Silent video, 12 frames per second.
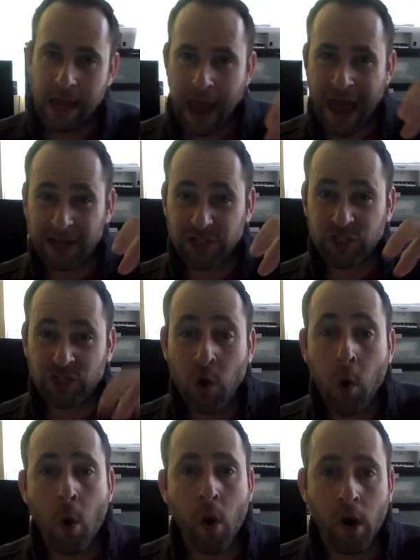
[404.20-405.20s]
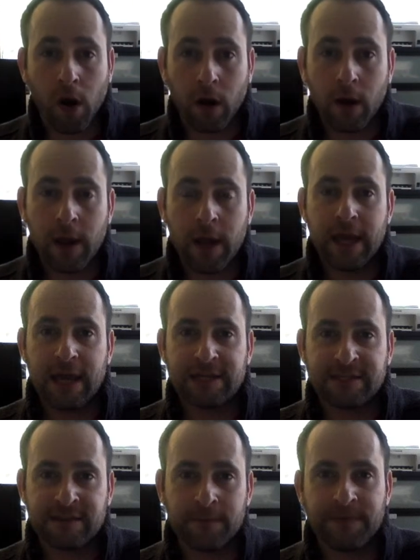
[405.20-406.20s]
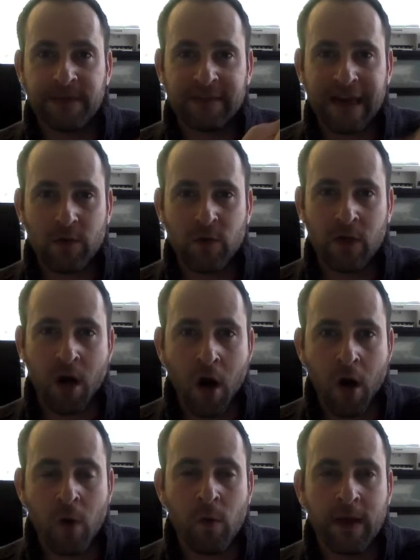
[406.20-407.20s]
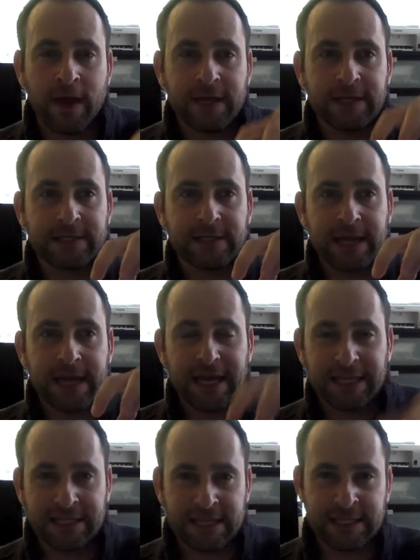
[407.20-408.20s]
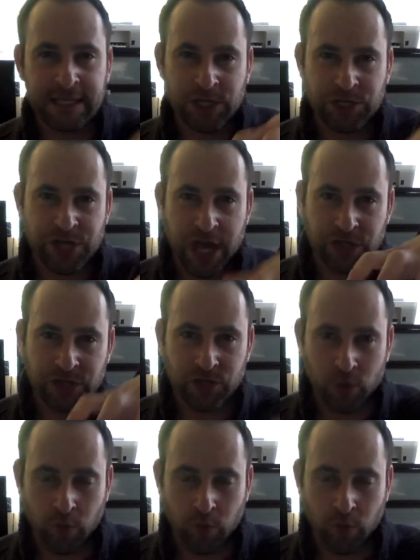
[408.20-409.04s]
at its core is something that will always exist and change the